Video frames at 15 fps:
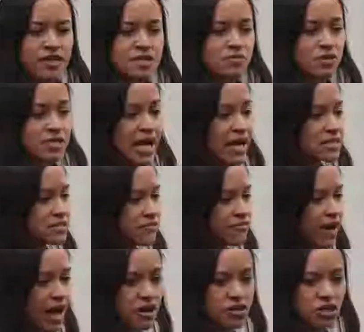these protective
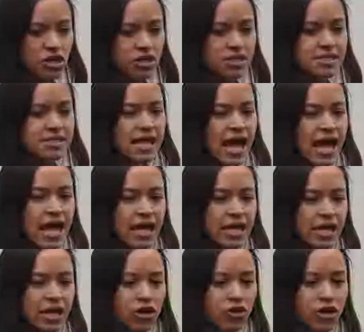factors that
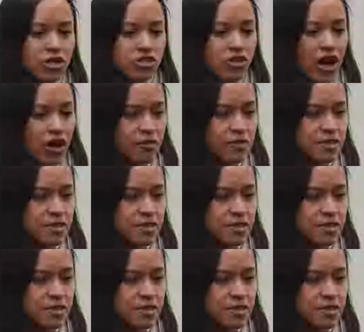increase your health